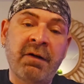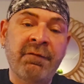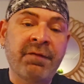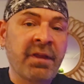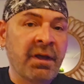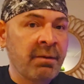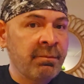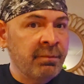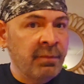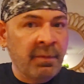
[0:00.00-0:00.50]
of
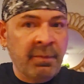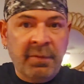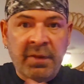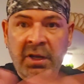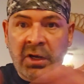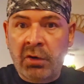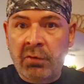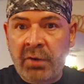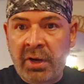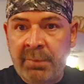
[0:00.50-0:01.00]
them.
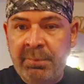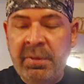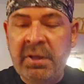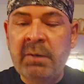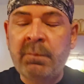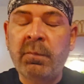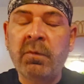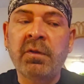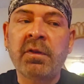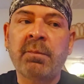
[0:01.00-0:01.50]
They're great
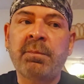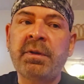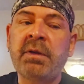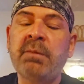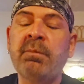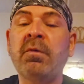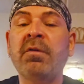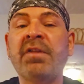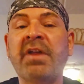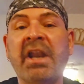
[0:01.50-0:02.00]
people. The
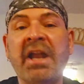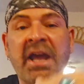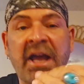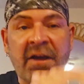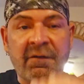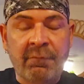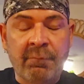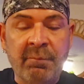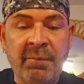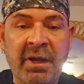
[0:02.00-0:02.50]
people that I
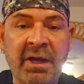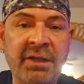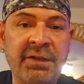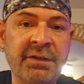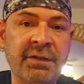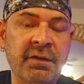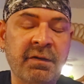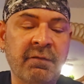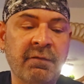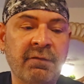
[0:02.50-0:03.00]
have
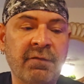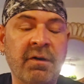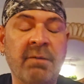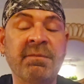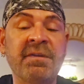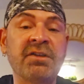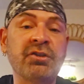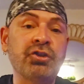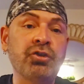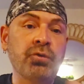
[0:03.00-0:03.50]
met
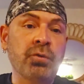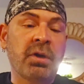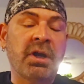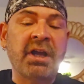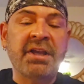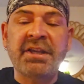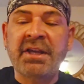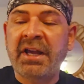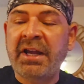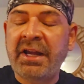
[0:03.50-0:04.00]
from this
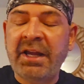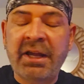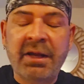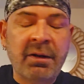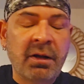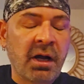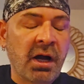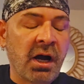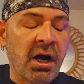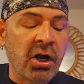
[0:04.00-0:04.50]

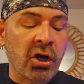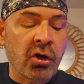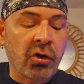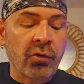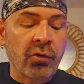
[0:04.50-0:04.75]
Yucayeke are